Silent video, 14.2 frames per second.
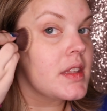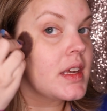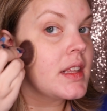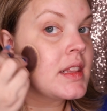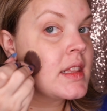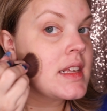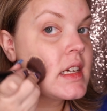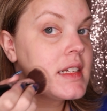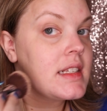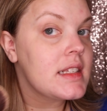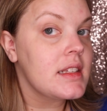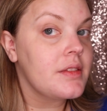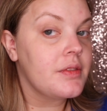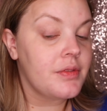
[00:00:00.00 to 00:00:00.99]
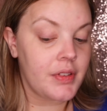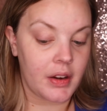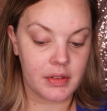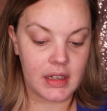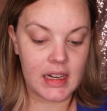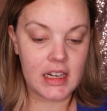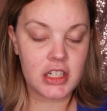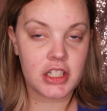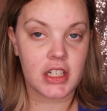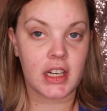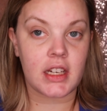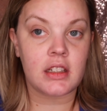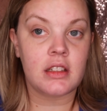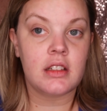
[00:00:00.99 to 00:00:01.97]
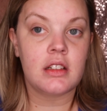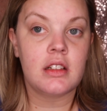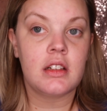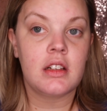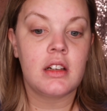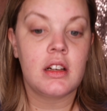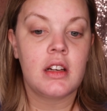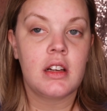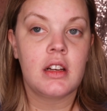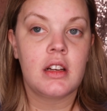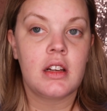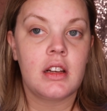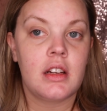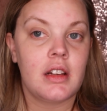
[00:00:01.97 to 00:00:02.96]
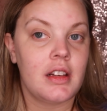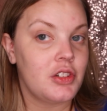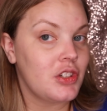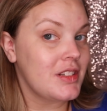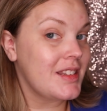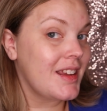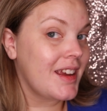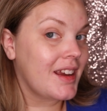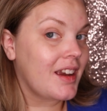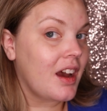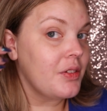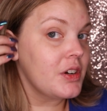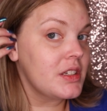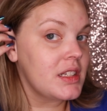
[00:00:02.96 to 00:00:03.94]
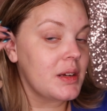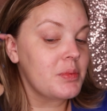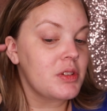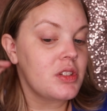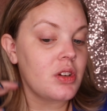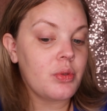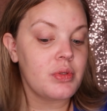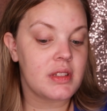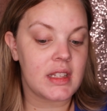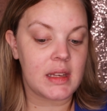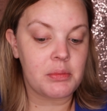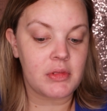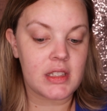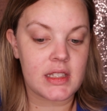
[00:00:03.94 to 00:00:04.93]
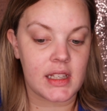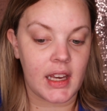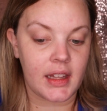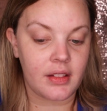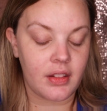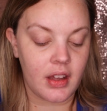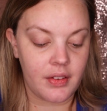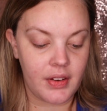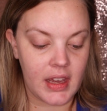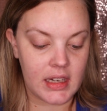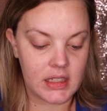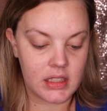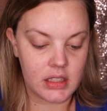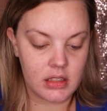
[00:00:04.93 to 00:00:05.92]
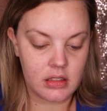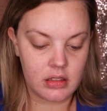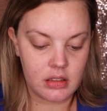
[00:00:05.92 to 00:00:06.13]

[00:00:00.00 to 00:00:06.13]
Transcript: And this foundation, it covers up so seamlessly. I love it.